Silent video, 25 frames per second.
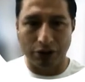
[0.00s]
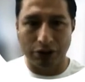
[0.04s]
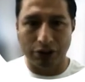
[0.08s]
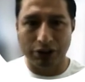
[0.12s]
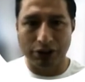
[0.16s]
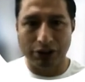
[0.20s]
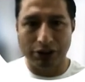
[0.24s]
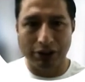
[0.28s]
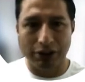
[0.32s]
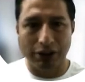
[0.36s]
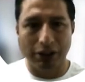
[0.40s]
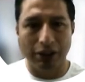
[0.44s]

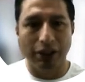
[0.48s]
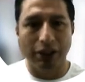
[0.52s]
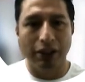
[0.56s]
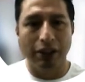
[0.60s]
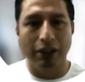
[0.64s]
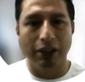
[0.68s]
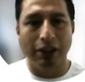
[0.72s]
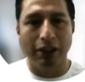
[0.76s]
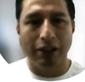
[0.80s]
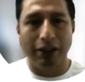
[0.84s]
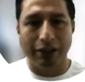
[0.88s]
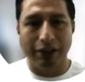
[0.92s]
The
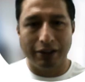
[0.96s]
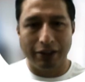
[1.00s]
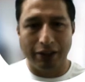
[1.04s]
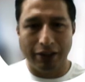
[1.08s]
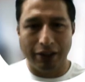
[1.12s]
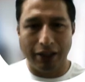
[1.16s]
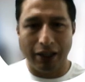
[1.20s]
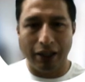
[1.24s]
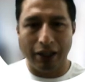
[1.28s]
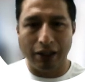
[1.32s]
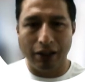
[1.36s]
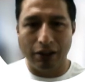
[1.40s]
angle of
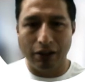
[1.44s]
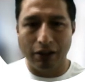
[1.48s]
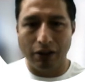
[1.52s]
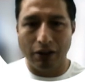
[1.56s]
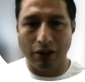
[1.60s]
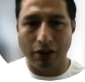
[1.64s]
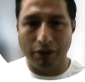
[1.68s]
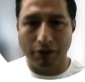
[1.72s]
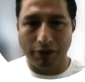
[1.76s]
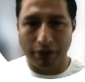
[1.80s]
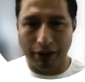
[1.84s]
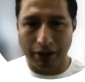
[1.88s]

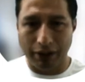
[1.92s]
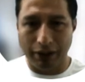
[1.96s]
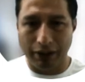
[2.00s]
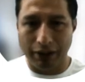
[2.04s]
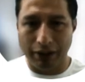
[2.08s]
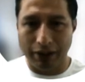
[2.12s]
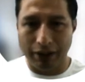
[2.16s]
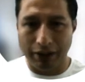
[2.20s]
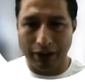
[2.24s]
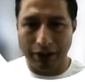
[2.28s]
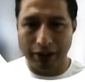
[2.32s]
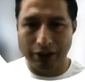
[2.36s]
inclination of the
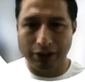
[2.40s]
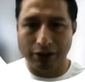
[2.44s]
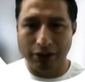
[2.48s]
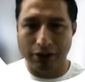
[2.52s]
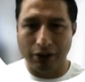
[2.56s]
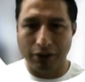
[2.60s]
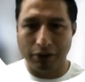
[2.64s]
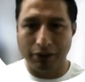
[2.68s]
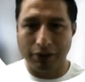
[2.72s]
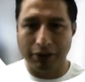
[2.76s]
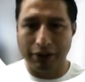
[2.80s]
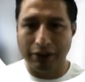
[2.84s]

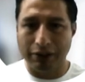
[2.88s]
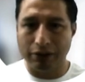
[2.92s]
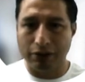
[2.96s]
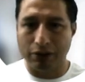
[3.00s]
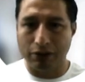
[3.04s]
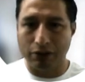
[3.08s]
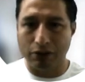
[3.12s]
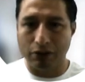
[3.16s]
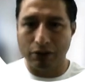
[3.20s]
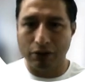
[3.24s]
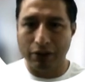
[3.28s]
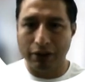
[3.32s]
structure
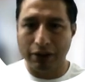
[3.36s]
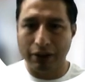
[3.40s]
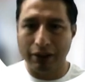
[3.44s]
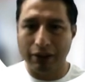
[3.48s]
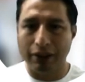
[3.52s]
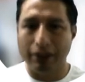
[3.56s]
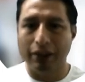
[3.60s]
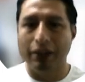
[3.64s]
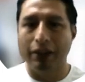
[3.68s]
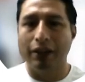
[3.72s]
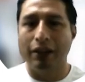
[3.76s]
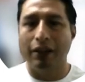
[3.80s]
that
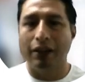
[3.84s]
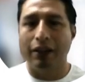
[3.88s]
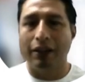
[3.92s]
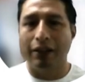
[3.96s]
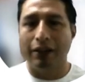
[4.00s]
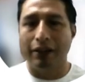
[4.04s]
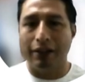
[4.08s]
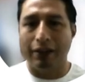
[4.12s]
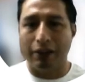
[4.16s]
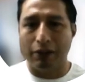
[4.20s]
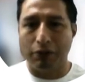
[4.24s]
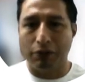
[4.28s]
we took
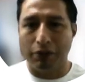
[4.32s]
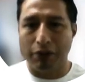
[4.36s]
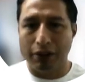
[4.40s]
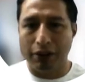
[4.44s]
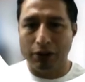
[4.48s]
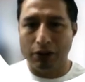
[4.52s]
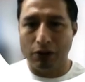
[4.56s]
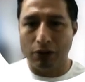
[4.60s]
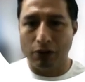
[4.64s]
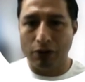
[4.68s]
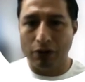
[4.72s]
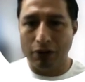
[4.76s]
into
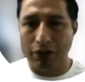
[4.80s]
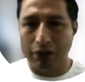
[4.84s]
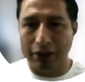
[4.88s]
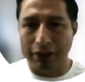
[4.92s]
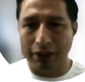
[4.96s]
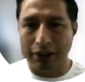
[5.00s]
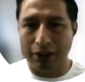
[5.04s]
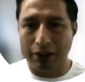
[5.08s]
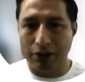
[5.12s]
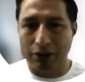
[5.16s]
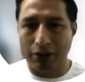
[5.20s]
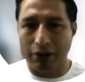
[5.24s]
account
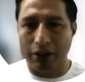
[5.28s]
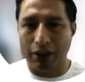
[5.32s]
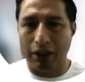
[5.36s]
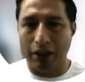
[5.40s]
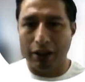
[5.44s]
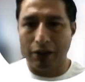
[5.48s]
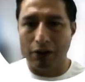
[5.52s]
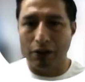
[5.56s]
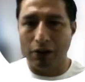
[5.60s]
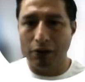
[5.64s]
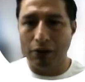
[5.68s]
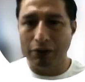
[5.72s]
had
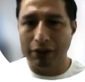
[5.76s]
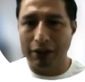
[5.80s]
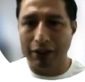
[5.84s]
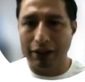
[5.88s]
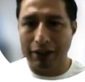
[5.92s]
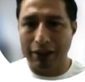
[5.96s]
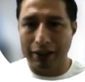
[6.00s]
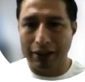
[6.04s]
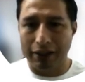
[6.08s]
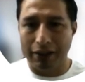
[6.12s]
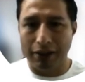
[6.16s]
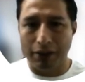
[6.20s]
monthly
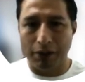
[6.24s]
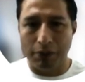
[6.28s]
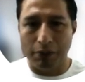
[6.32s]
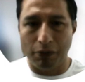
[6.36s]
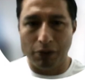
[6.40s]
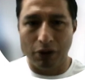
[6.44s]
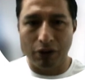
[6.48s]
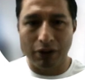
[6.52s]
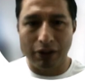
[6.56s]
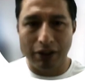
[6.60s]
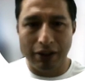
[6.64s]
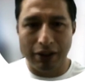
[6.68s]

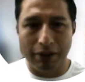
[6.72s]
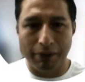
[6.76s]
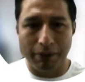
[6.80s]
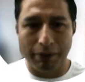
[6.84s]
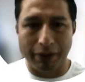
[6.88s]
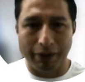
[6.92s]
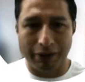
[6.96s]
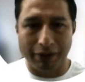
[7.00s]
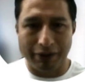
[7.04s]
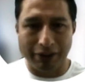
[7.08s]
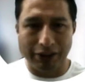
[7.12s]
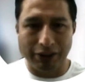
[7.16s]
variation,
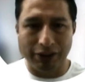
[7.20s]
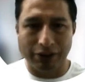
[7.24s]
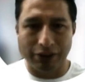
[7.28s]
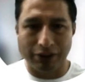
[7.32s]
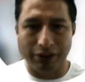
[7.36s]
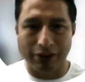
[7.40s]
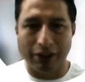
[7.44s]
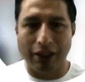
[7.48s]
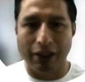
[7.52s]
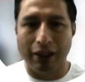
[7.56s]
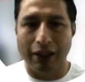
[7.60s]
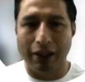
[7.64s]
and we
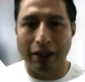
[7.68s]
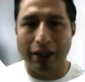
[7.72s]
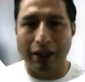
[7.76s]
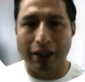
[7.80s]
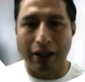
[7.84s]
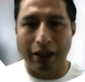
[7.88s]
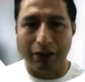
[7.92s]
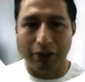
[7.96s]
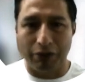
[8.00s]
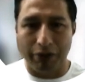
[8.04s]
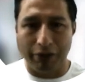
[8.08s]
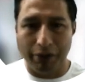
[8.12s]
built the
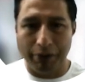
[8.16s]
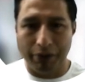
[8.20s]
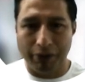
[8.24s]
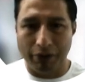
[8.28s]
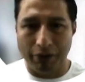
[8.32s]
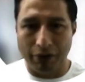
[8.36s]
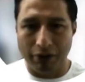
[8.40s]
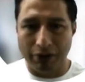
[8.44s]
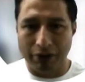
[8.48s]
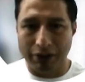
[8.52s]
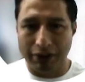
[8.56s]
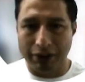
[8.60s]

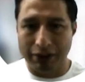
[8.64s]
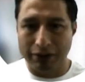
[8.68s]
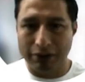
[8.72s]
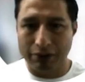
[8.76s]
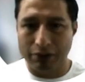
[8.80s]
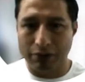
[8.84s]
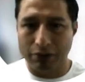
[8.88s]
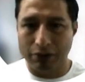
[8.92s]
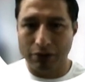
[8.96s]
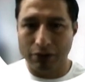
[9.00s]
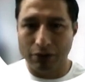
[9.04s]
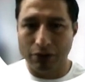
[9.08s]
structure
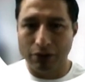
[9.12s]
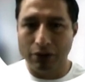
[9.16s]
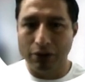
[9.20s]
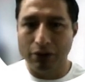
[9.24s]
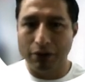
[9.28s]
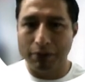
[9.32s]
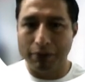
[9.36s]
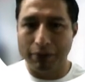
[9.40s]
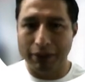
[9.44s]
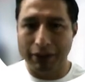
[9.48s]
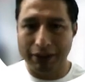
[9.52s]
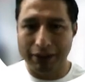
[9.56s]
based
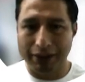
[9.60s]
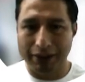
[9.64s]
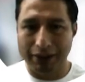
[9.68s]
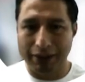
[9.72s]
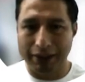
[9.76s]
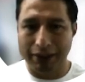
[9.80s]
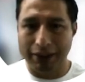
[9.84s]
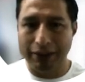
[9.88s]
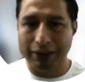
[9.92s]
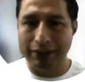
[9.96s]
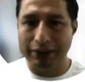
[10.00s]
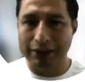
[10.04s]

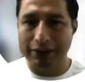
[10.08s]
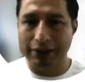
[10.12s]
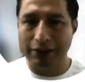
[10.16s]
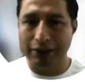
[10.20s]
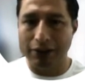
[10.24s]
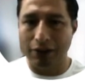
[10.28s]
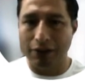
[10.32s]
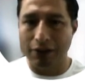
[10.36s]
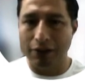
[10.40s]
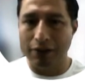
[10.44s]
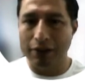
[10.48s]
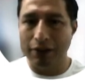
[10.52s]
on
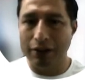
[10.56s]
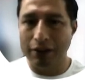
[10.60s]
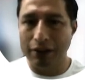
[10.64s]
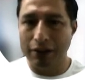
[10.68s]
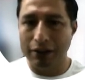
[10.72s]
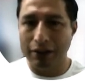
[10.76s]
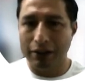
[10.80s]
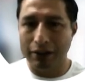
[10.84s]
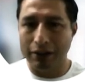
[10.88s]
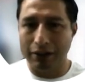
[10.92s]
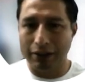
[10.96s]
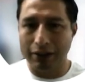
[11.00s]
this
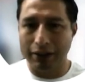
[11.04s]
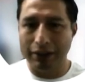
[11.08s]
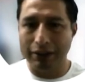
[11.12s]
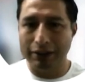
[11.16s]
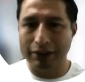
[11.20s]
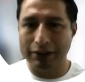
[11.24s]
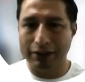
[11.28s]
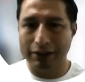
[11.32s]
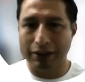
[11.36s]
calculation.